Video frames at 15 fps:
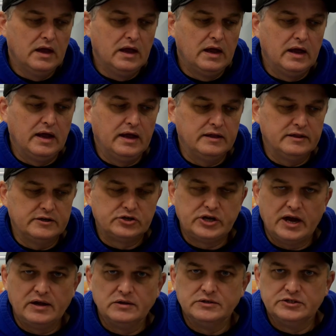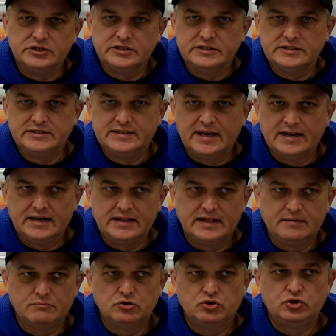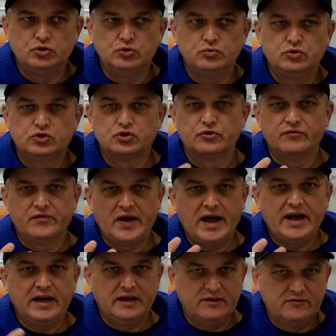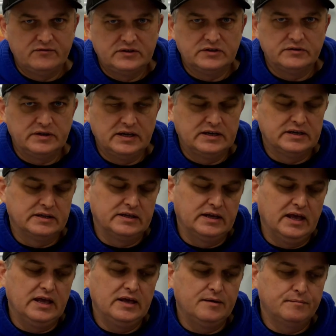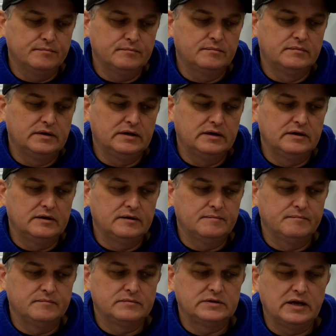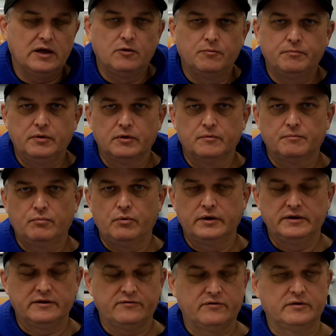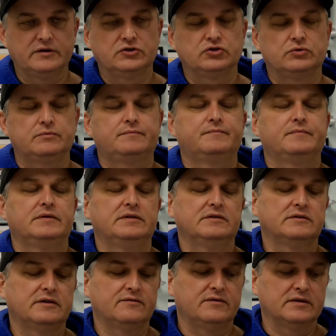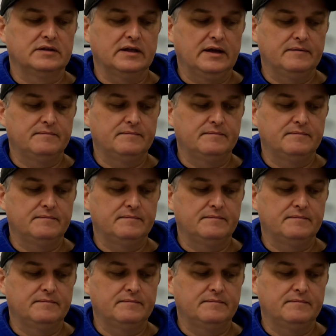And the challenge is getting them to survive till the end of the game, to help your point differential and stuff like that.